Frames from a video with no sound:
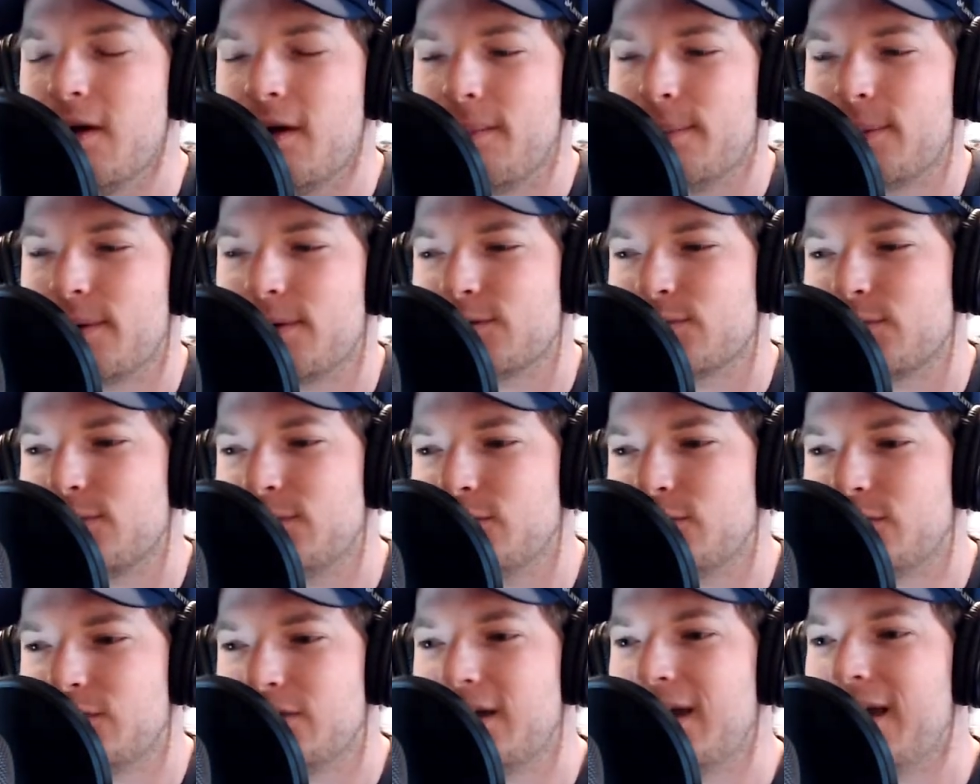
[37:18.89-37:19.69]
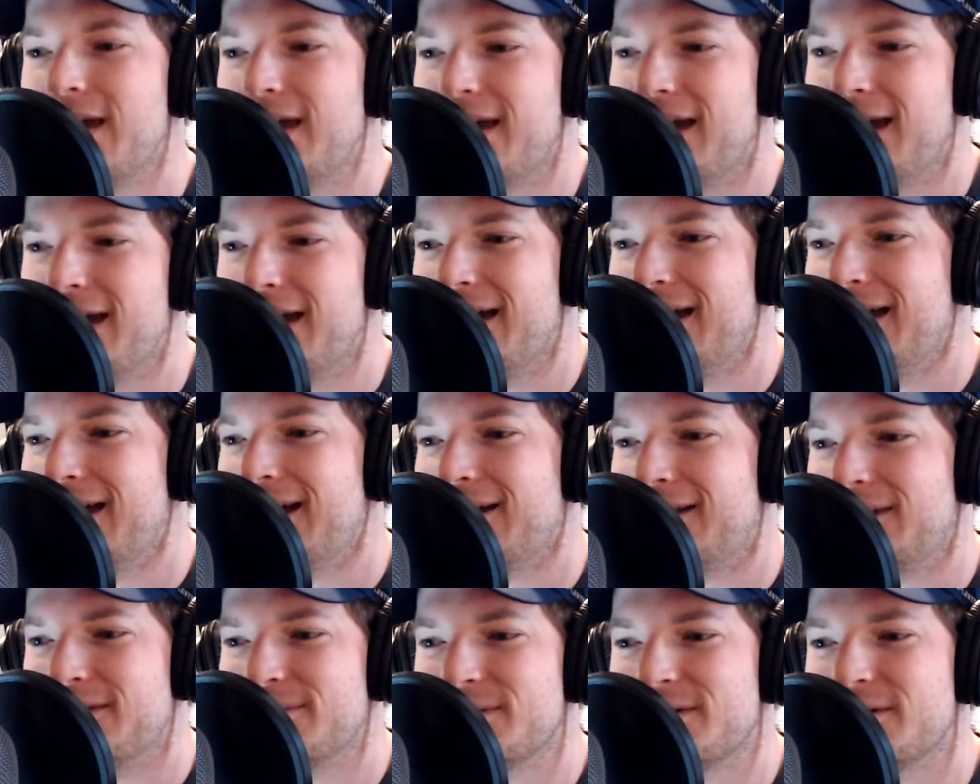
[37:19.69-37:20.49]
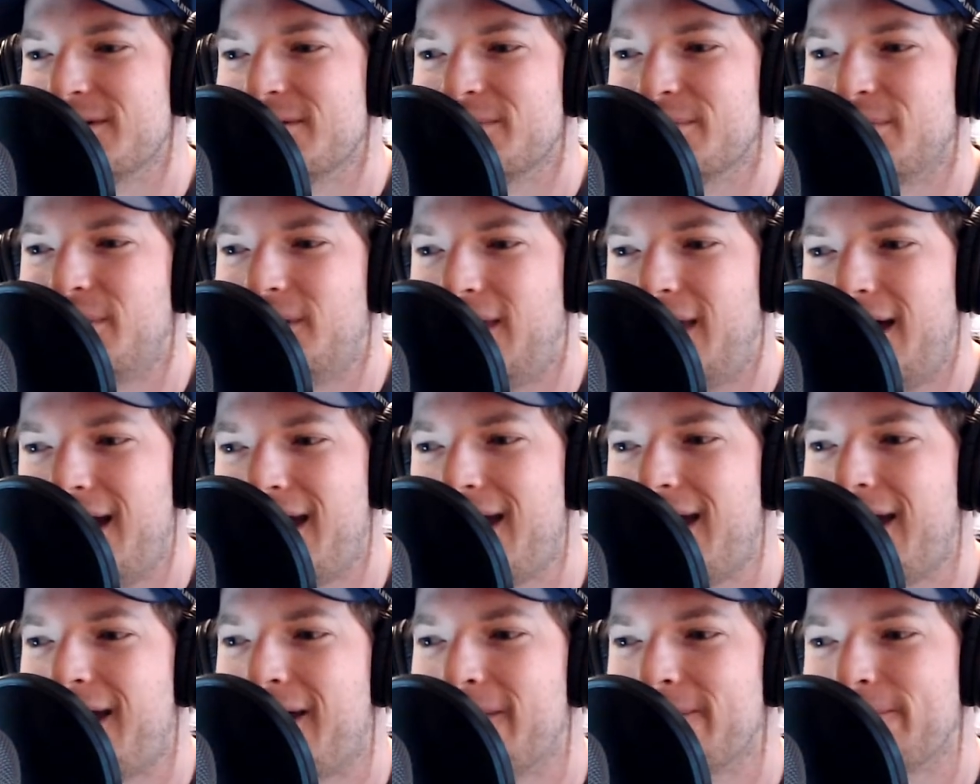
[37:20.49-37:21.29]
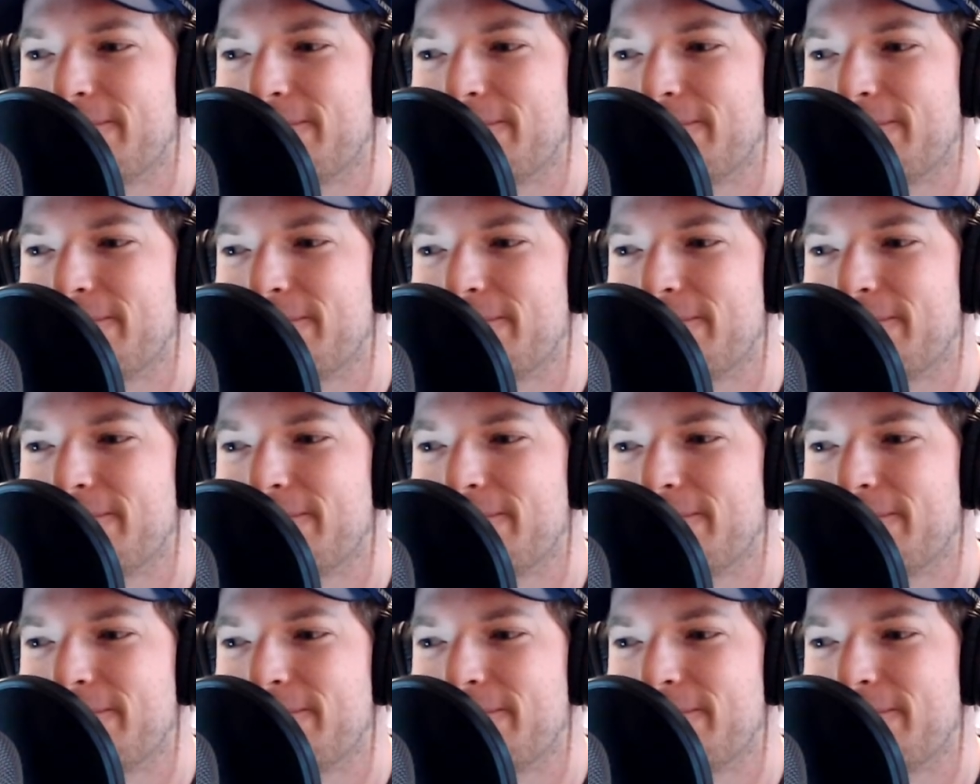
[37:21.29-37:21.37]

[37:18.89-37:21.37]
Because when you see Clemson playing,